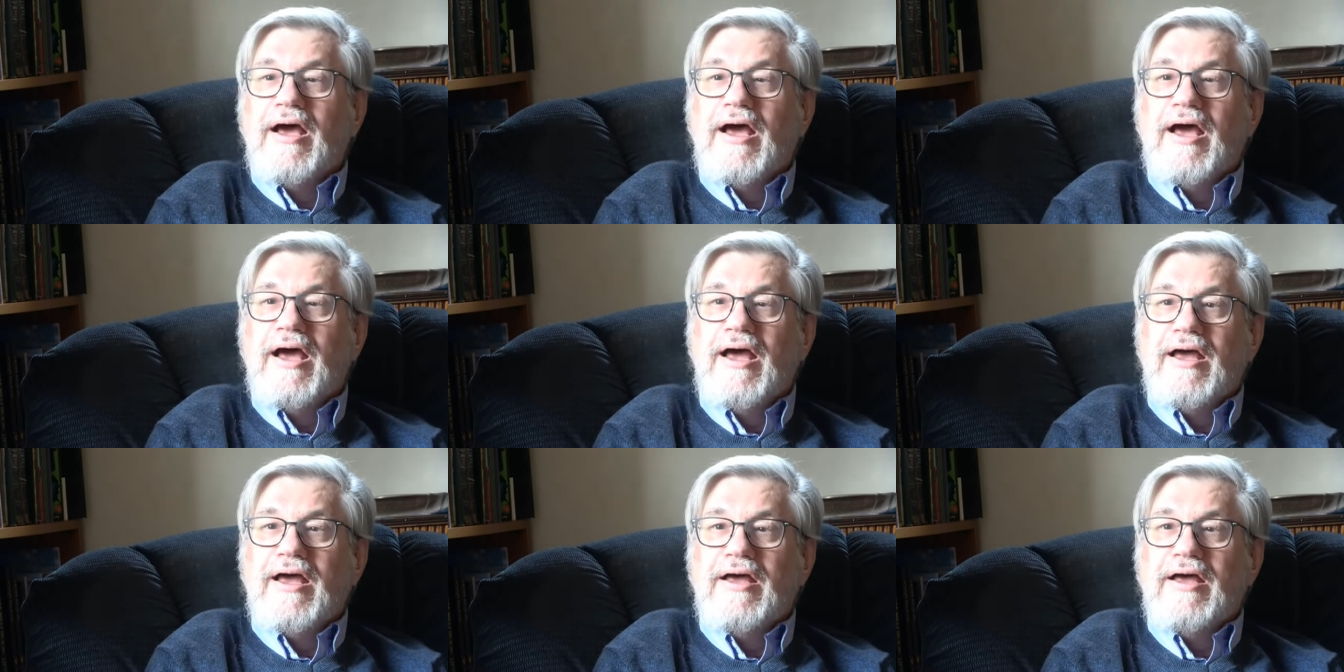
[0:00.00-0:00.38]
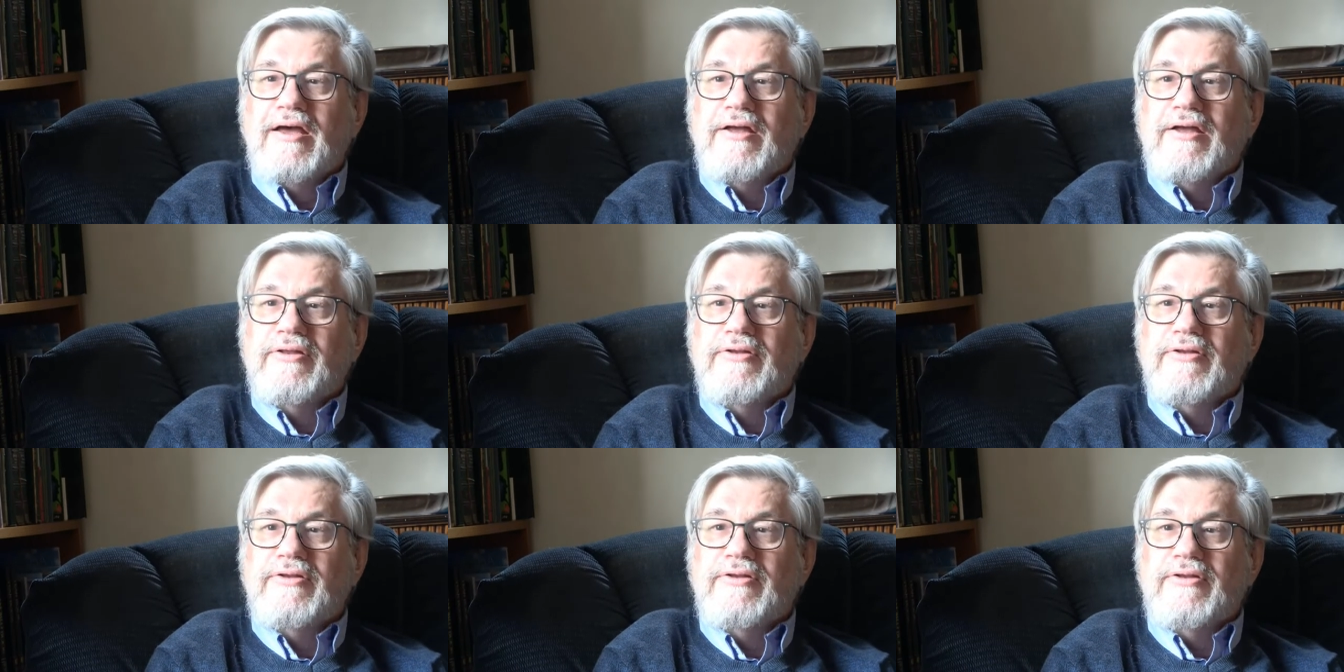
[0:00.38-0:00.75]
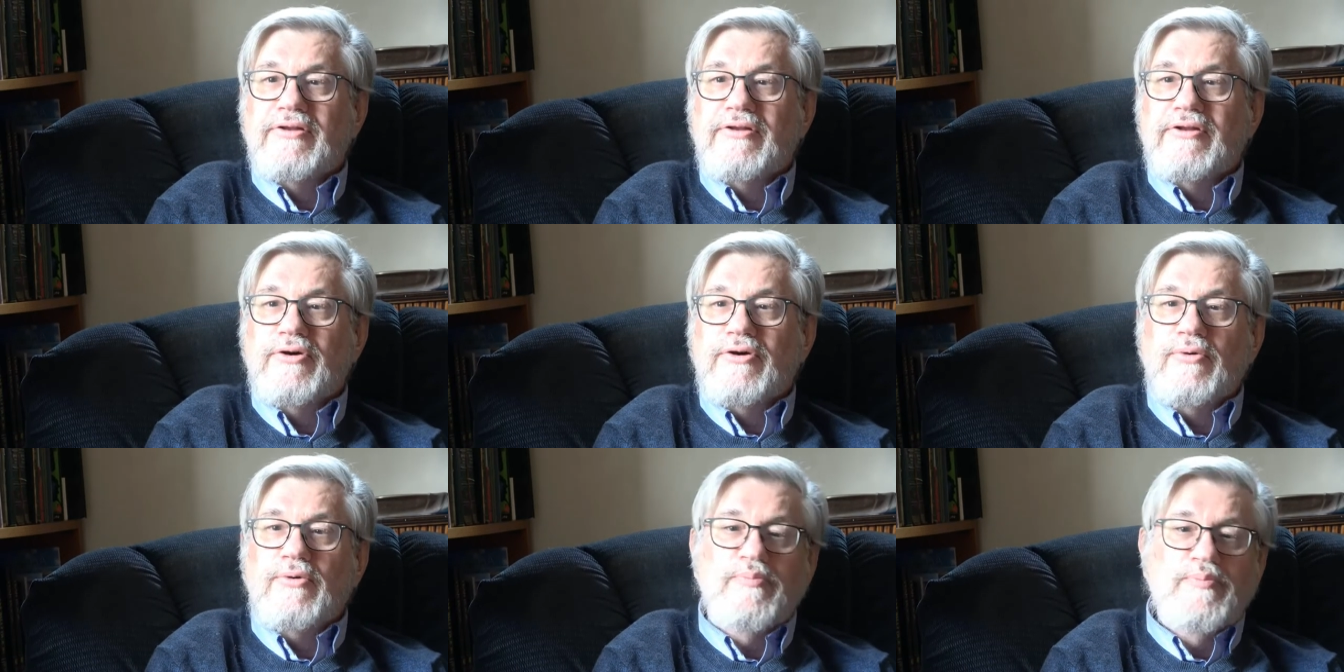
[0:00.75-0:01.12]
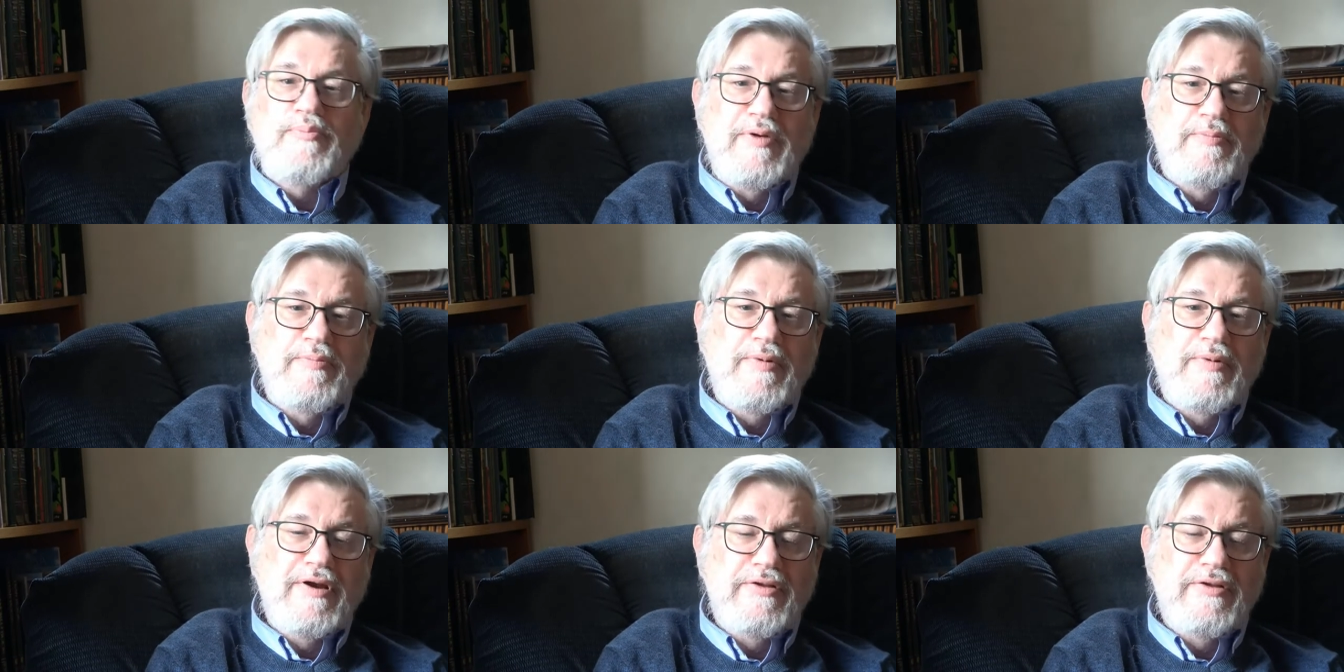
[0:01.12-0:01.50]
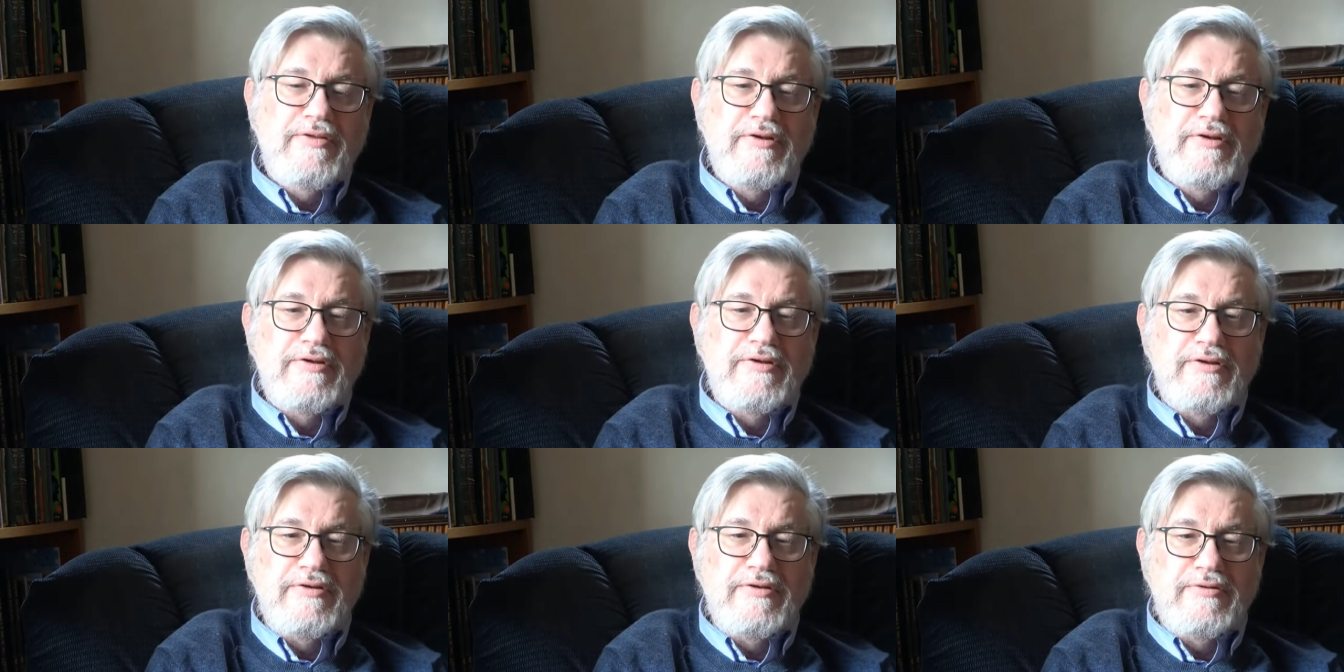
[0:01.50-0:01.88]
And there were people
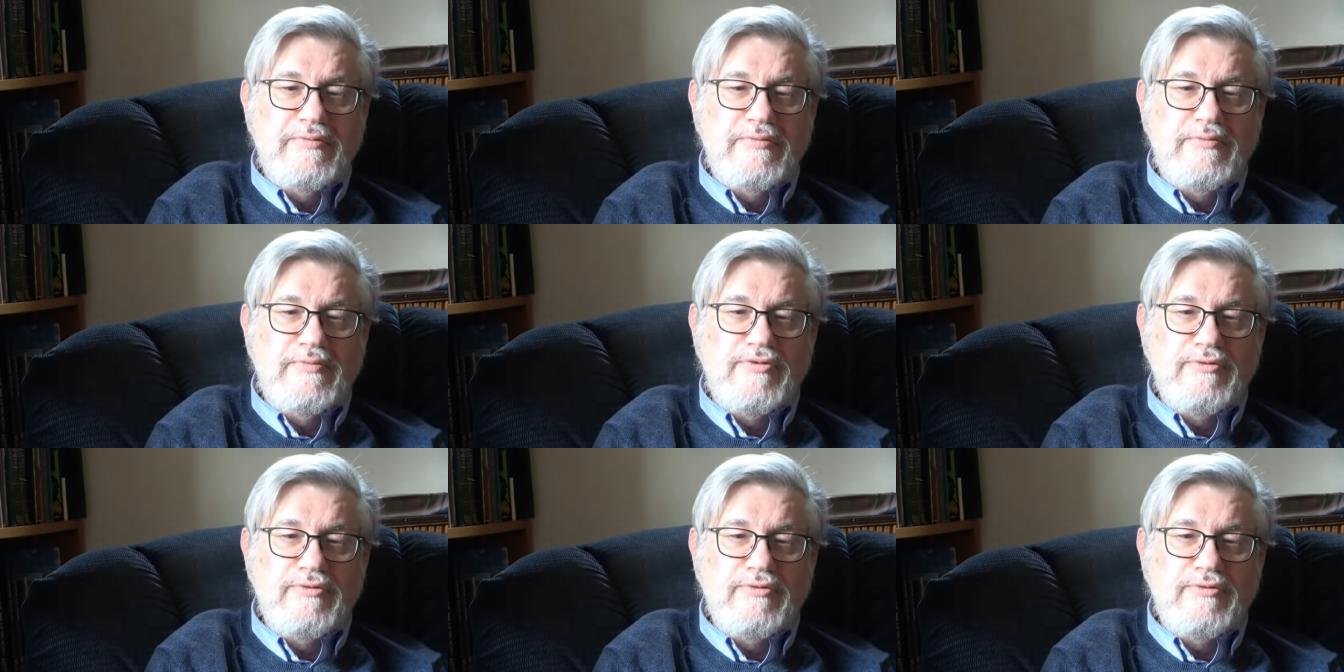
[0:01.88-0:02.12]
in the